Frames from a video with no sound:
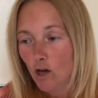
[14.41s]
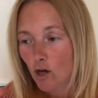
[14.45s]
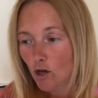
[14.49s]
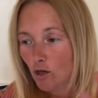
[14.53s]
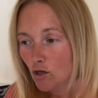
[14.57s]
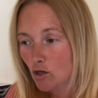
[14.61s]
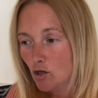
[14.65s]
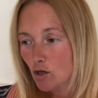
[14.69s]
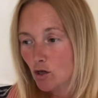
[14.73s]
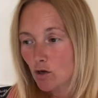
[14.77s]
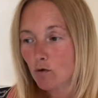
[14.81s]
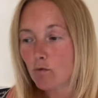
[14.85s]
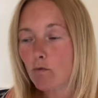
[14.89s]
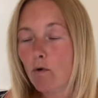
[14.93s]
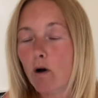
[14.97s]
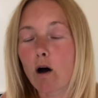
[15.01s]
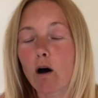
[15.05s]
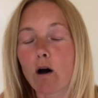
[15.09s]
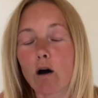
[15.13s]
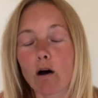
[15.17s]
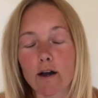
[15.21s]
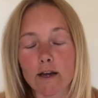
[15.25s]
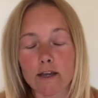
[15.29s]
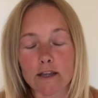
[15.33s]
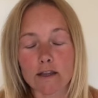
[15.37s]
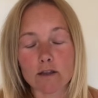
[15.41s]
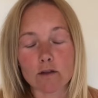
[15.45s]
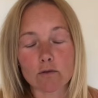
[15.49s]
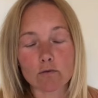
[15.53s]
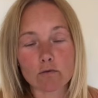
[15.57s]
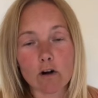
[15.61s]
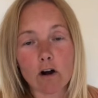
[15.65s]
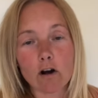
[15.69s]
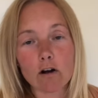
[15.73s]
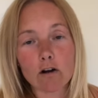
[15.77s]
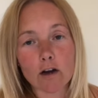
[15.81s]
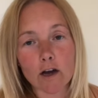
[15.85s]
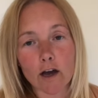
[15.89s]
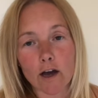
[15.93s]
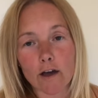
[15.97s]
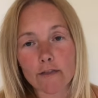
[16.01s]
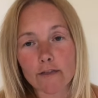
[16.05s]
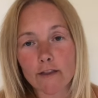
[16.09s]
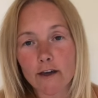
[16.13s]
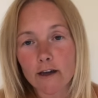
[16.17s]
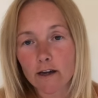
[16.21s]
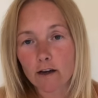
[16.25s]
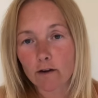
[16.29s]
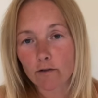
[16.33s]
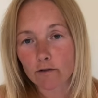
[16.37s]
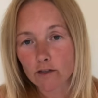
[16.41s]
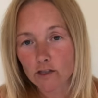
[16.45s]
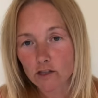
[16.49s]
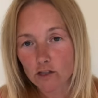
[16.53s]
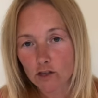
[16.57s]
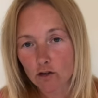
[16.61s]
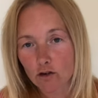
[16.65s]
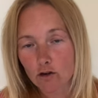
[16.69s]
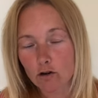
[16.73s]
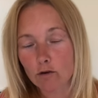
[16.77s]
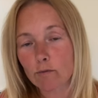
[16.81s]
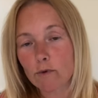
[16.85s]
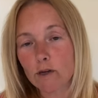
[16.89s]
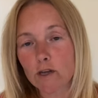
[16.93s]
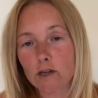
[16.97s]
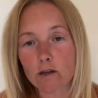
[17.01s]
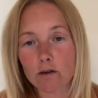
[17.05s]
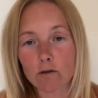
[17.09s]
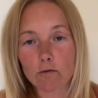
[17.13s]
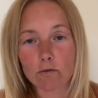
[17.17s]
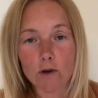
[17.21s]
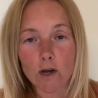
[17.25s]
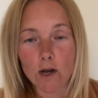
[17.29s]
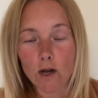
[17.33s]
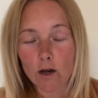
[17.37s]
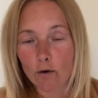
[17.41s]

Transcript: you are in the wrong, and they're going to come at you